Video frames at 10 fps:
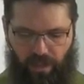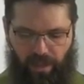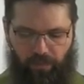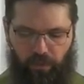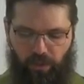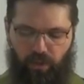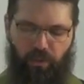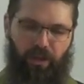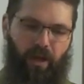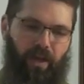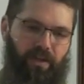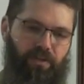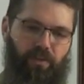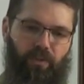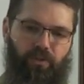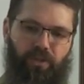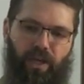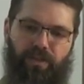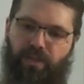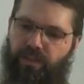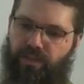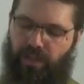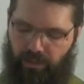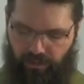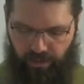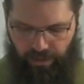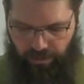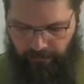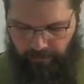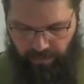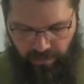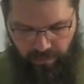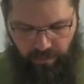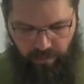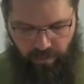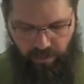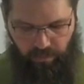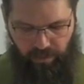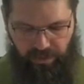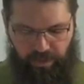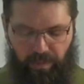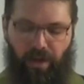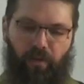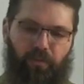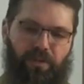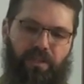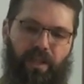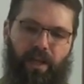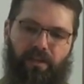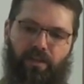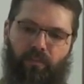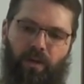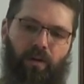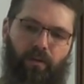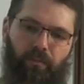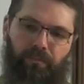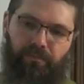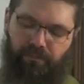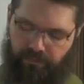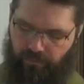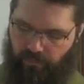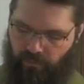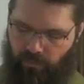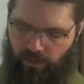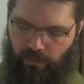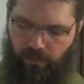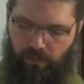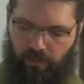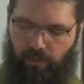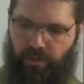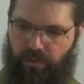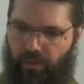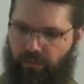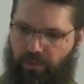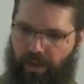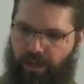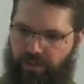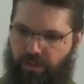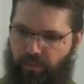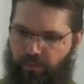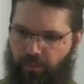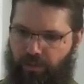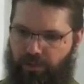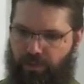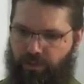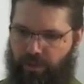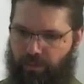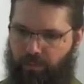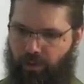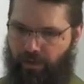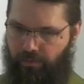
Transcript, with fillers: If you look with eyes towards justice and law, you will despair for today and tomorrow. Or, as one of you asked before church, that we pray